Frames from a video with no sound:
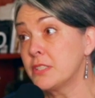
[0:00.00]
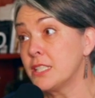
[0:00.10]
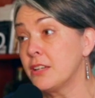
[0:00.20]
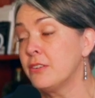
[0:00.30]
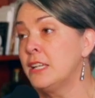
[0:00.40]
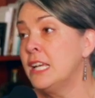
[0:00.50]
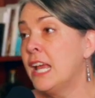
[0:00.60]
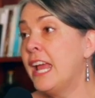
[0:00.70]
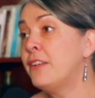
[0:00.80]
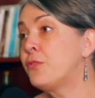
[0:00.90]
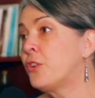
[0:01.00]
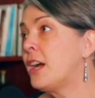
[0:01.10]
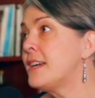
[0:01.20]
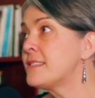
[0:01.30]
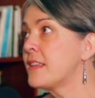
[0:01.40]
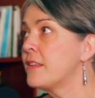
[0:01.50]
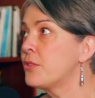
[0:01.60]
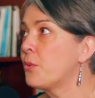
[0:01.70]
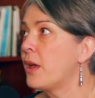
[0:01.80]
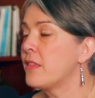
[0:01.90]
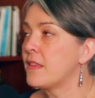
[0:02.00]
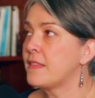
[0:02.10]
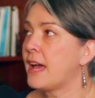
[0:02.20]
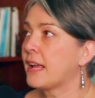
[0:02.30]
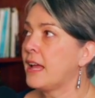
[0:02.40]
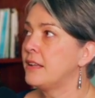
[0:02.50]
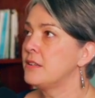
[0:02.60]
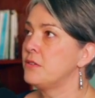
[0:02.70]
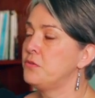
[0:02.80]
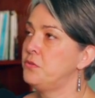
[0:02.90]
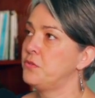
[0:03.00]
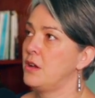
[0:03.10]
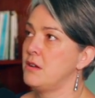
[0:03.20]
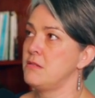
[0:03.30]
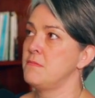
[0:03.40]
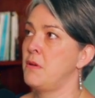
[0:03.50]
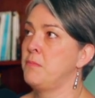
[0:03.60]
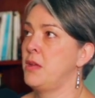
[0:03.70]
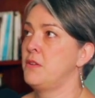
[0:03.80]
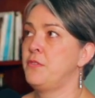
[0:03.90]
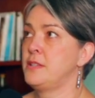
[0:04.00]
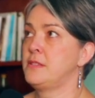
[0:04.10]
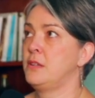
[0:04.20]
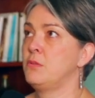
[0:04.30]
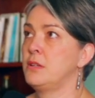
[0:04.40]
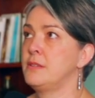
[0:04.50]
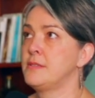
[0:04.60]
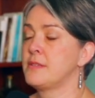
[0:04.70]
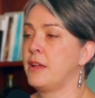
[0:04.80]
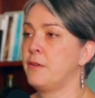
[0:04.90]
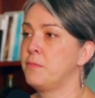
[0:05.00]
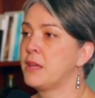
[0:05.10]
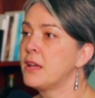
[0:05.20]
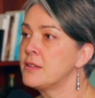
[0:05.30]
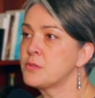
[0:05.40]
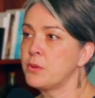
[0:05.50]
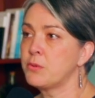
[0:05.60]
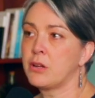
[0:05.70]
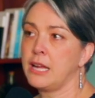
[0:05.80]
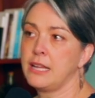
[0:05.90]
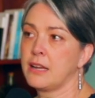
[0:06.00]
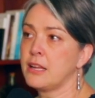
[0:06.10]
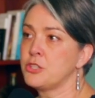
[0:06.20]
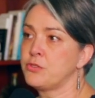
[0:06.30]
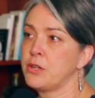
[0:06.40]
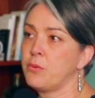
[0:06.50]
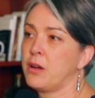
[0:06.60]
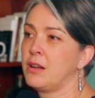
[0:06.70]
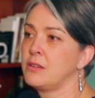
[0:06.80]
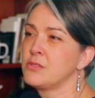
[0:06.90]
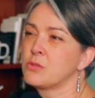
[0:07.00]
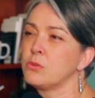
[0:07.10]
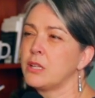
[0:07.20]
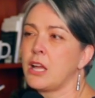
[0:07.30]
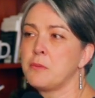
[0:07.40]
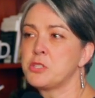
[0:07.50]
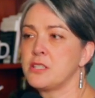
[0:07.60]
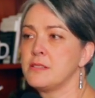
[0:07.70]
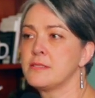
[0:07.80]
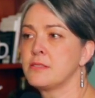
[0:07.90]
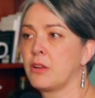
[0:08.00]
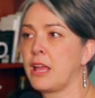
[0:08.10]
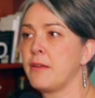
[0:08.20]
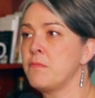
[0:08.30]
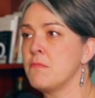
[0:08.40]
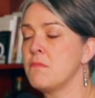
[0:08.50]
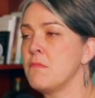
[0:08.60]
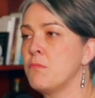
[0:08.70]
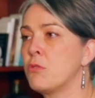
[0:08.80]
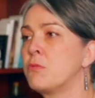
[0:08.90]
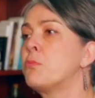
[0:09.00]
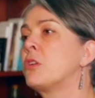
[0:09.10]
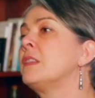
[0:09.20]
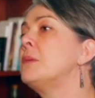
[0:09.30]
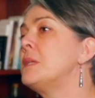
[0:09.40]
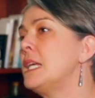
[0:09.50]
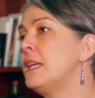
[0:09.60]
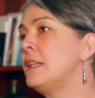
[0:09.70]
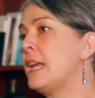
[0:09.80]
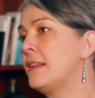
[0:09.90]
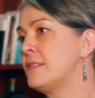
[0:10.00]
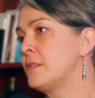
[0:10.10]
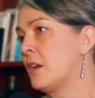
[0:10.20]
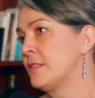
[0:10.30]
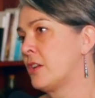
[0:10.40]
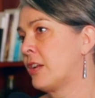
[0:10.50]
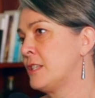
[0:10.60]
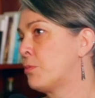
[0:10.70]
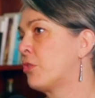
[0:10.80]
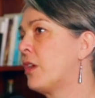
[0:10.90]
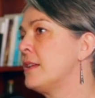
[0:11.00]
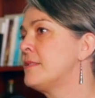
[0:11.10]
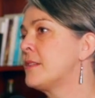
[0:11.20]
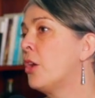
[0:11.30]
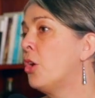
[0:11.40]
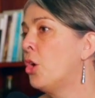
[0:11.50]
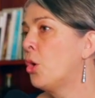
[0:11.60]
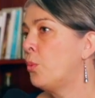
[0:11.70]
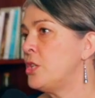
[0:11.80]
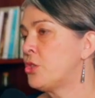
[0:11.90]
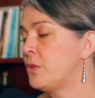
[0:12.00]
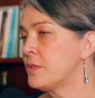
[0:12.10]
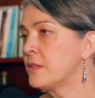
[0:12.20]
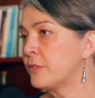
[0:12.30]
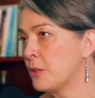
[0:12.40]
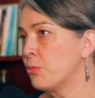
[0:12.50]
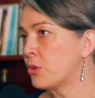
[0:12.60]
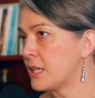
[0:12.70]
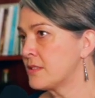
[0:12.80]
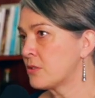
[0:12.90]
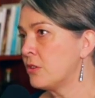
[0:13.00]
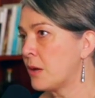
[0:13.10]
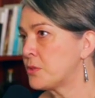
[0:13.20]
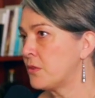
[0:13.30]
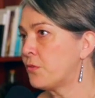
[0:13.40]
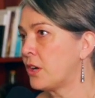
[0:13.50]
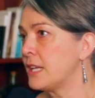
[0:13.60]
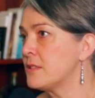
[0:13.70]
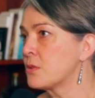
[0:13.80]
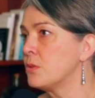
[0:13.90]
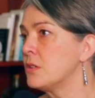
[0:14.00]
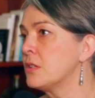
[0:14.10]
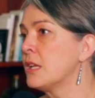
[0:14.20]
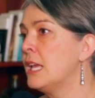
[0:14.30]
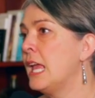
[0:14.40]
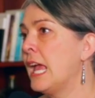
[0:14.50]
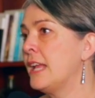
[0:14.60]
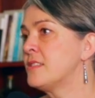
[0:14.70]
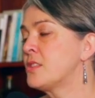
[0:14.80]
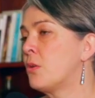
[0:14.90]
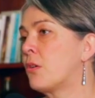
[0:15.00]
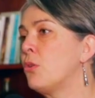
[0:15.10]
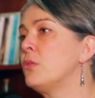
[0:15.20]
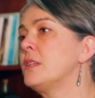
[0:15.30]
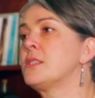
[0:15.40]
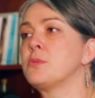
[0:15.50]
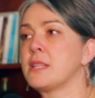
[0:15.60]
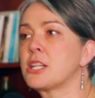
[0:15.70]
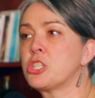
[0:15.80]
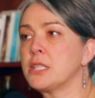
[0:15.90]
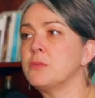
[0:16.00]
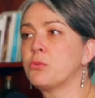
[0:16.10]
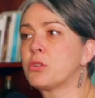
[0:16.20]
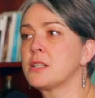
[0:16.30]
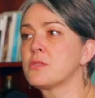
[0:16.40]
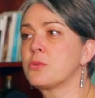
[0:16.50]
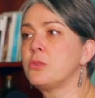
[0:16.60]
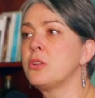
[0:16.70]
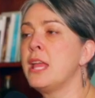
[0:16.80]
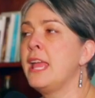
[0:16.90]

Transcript: you know. And for us, I think the way that that kind of um, manifested was um, because we were in a country where schooling options got more and more limited as as our kids progressed. We chose the boarding school option for high school, yeah. and so our oldest was actually in boarding school,